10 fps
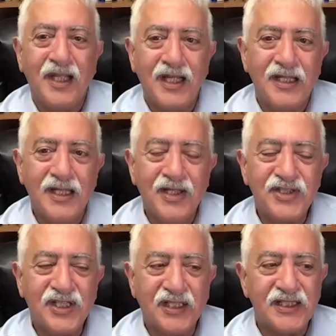Anything
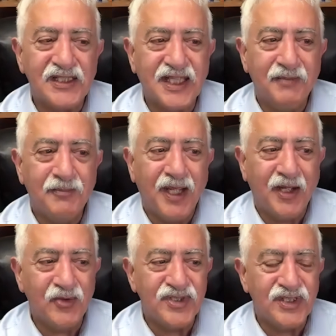else you'd like to say
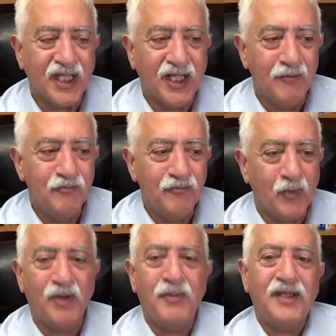about,
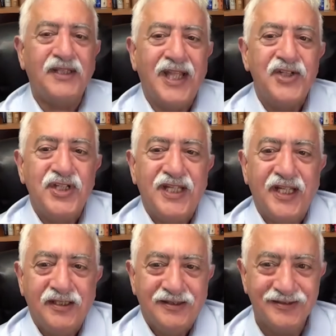what about the
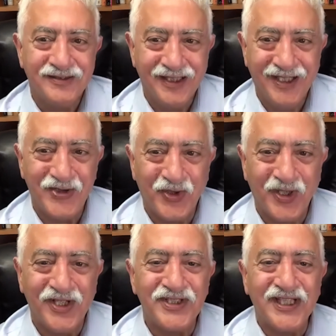agenting
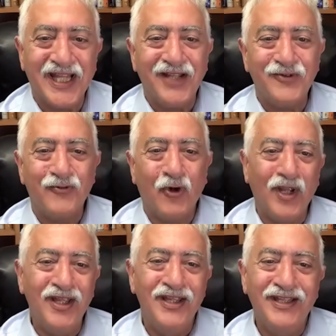industry? Do you see that
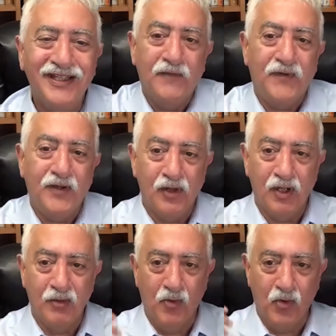growing? If there
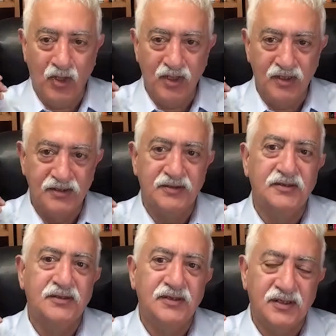are more
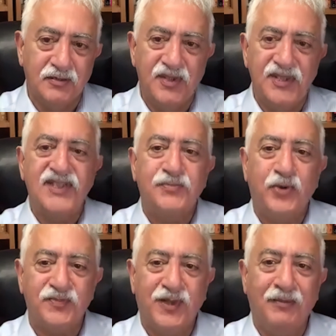business
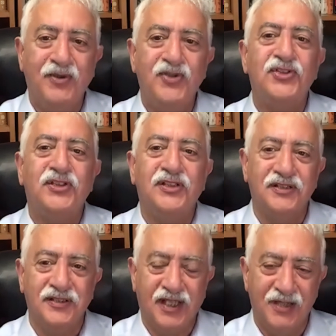books published
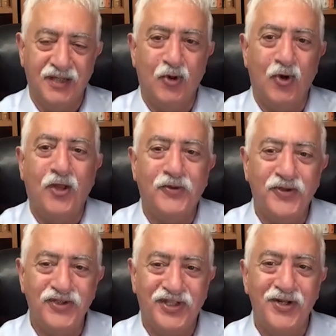and more
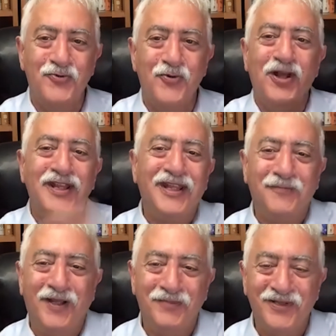authors who want to
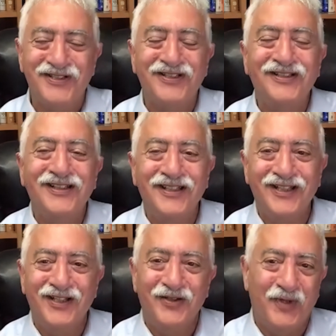get published,
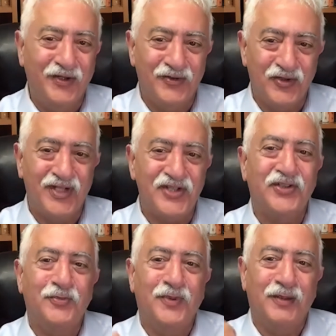whether
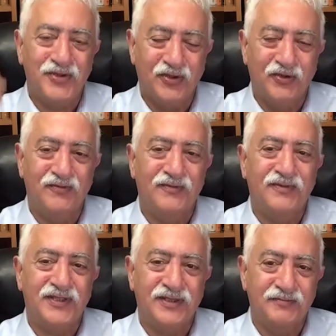traditional publisher,
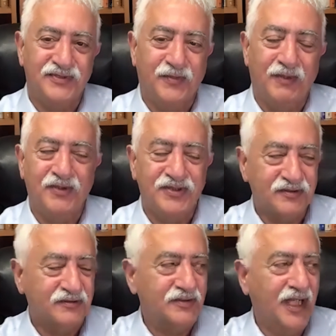self-published,
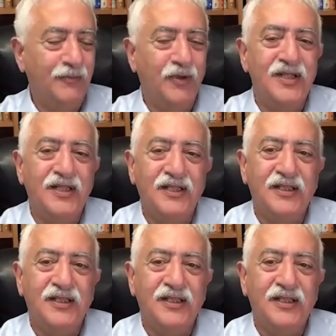hybrid,